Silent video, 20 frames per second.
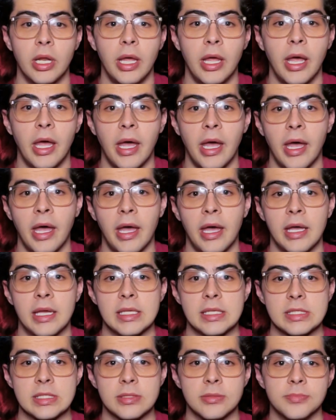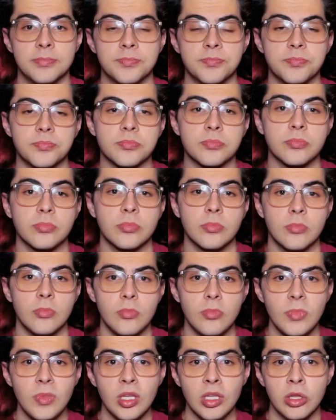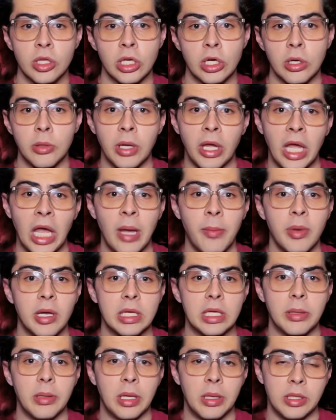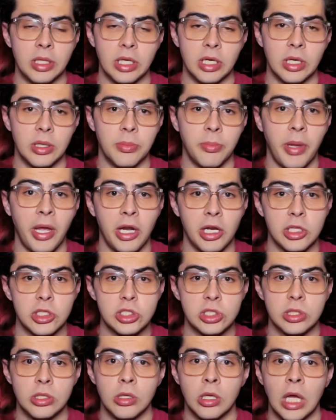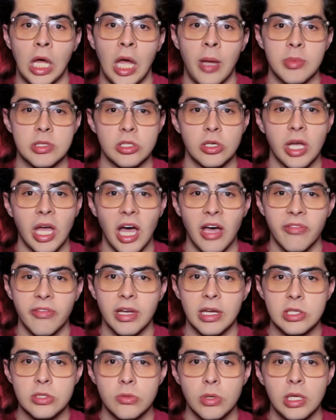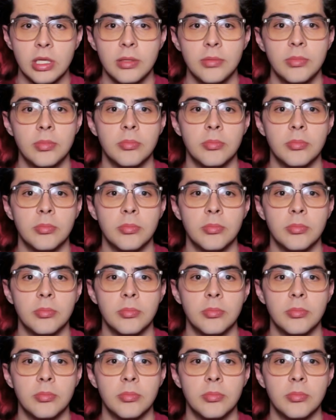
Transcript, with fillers: has their, Ama their managed Amazon Kafka as well,